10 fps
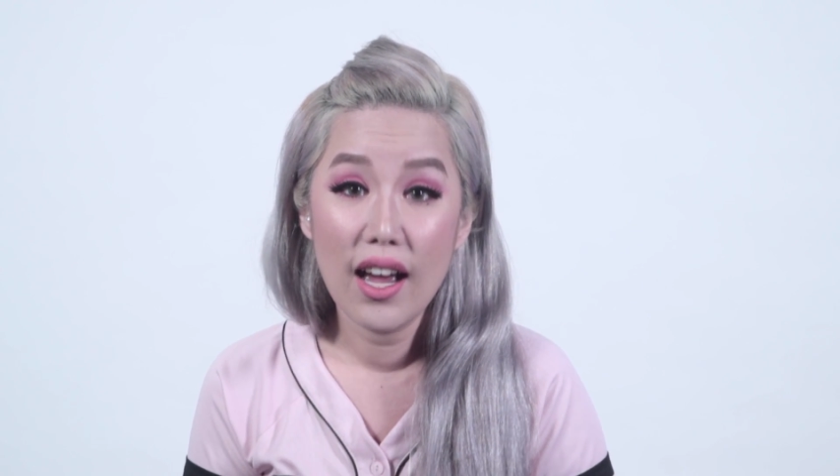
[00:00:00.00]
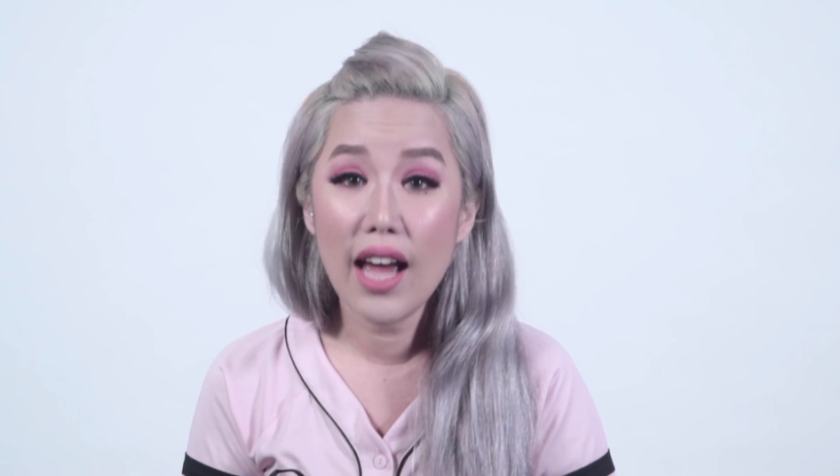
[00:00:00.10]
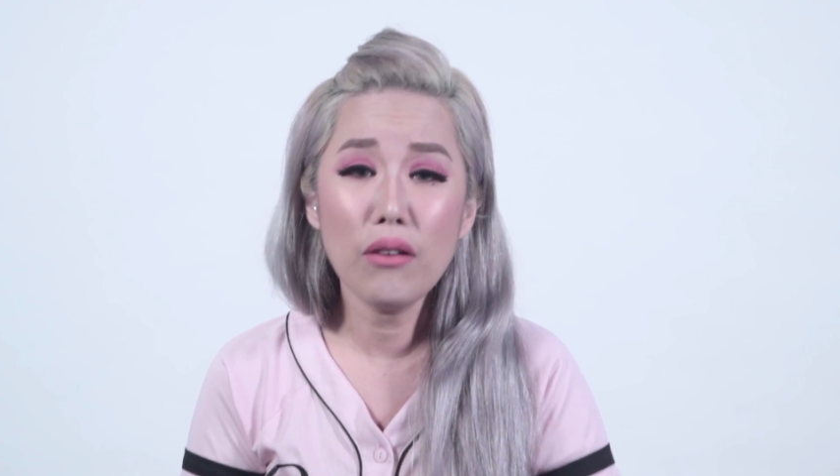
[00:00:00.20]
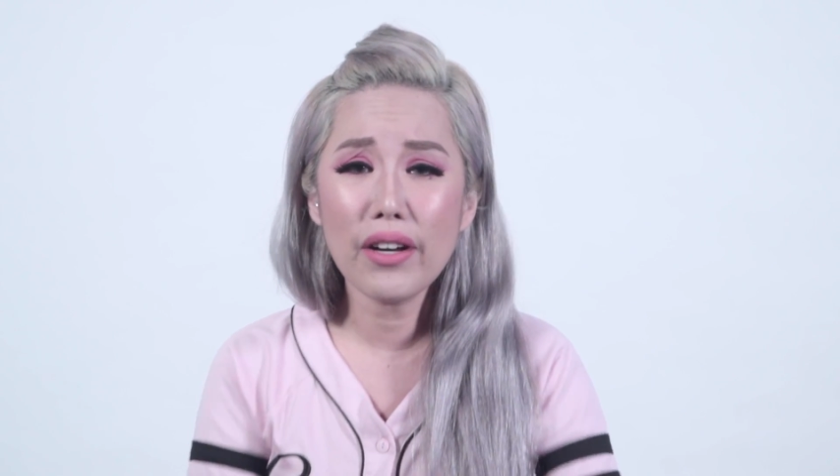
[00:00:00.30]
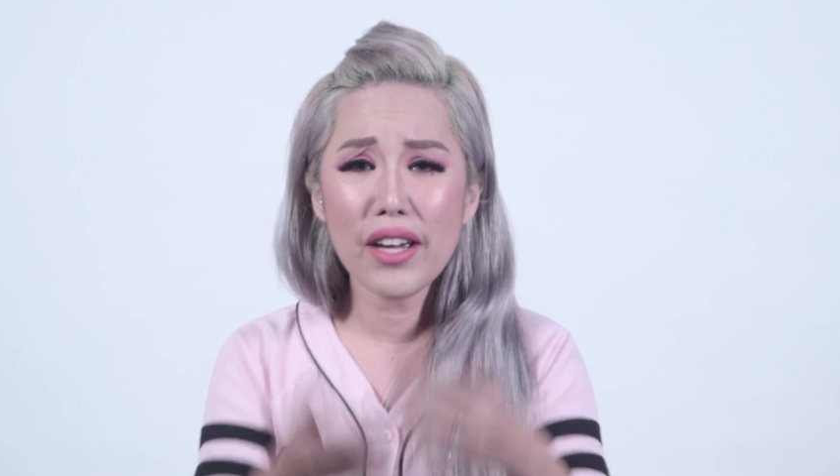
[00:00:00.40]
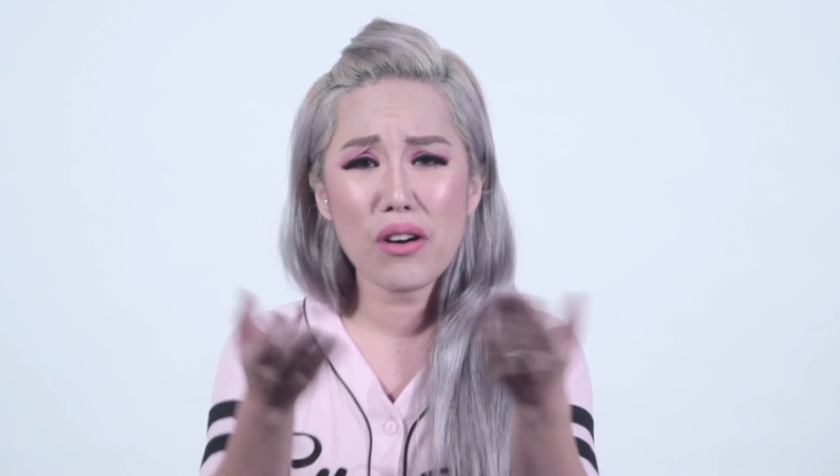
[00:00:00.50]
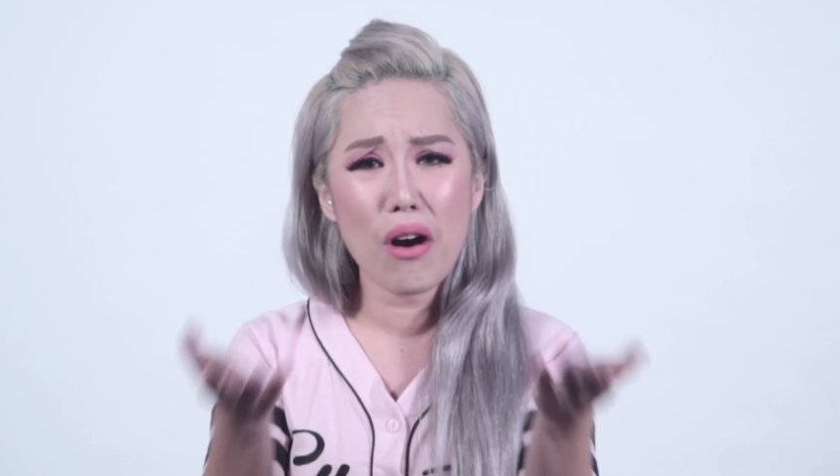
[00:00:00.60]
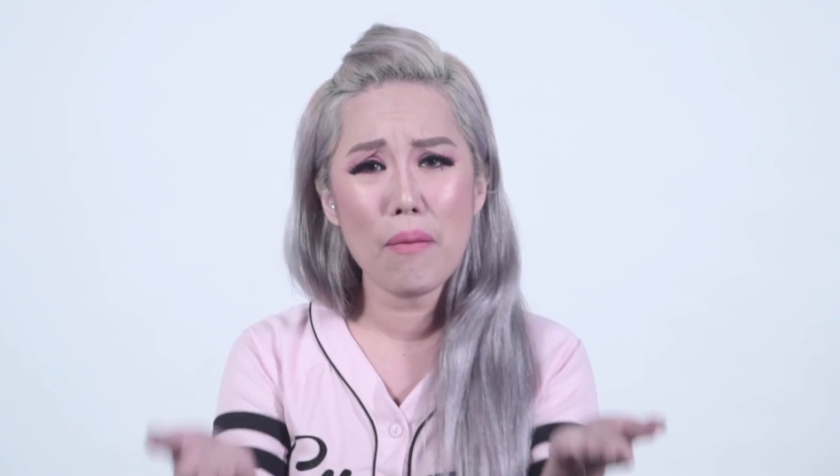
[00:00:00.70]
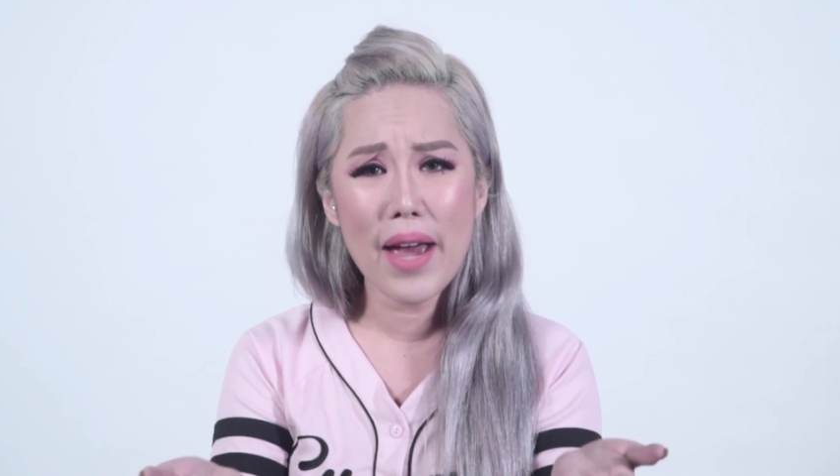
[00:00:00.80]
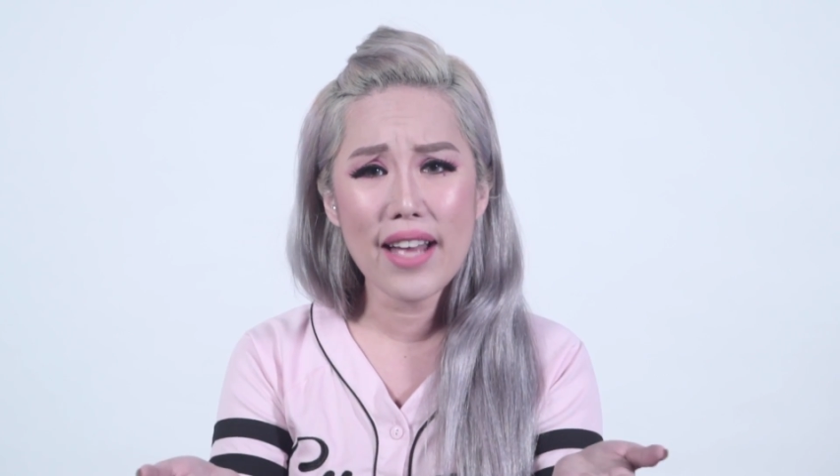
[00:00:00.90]
And look at your
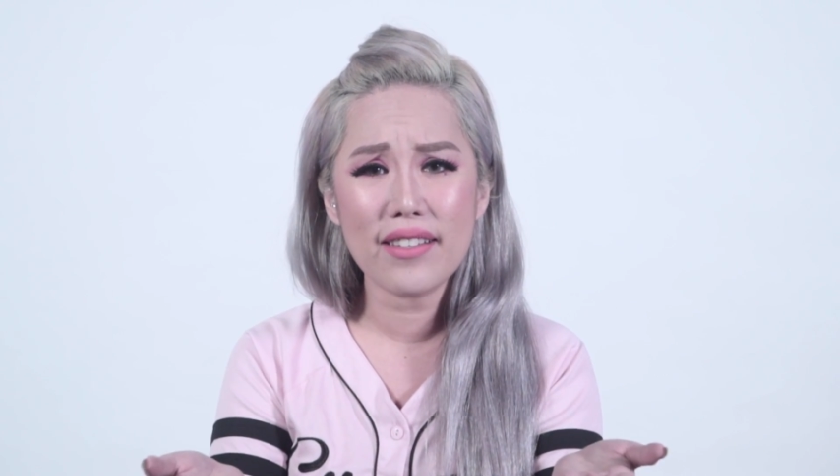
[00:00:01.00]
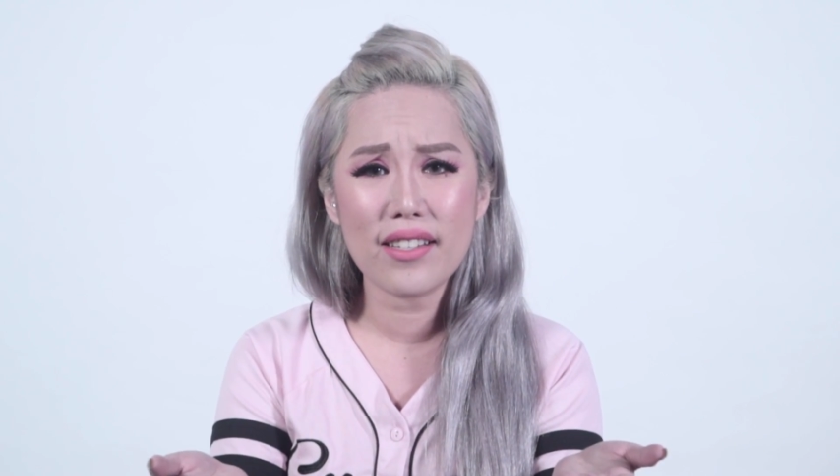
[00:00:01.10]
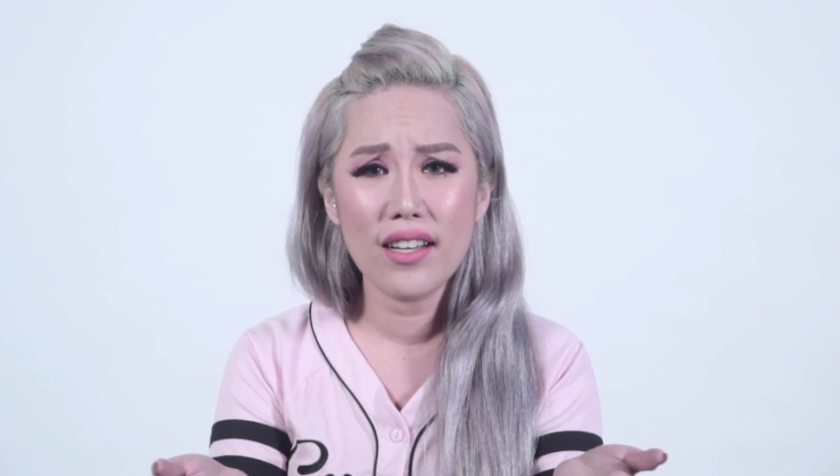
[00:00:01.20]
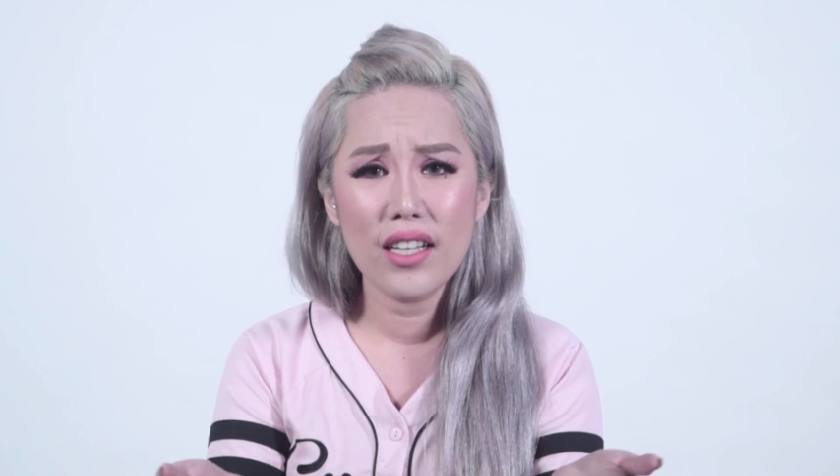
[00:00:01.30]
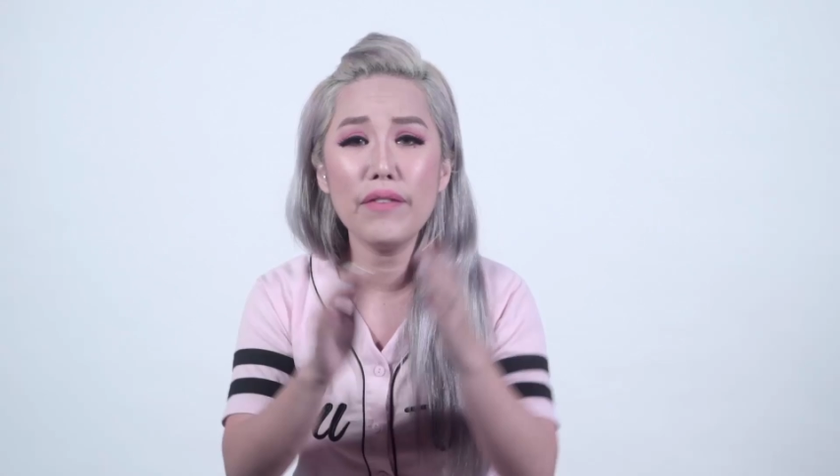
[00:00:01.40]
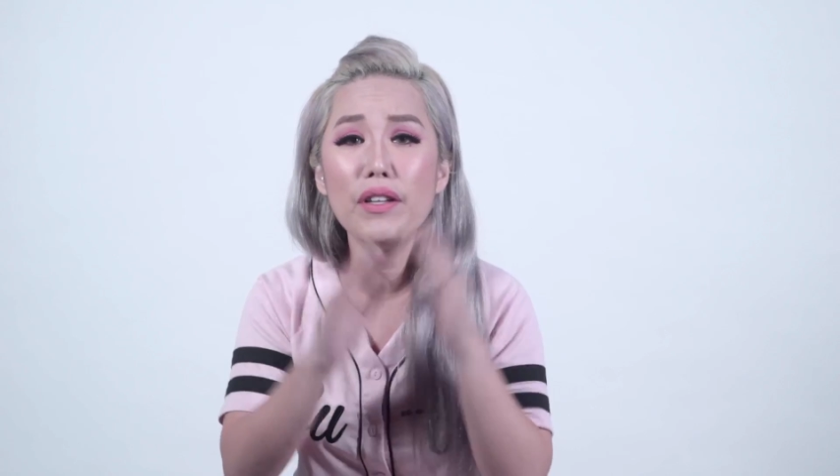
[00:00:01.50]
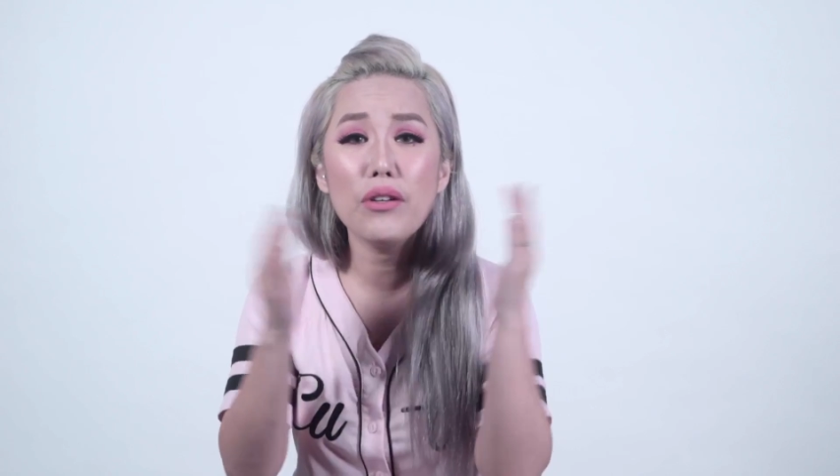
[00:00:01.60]
comments. Even